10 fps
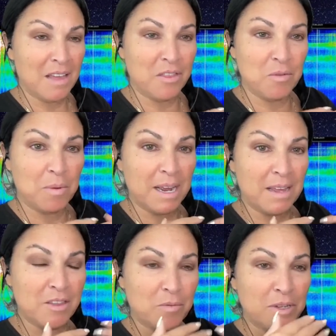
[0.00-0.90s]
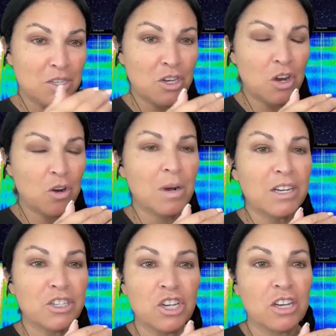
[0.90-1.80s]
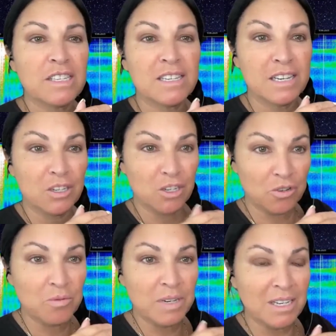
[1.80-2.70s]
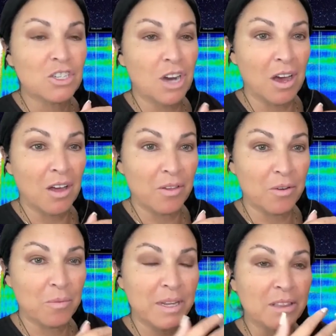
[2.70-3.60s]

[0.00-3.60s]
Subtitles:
The way there was no adjusting to each other.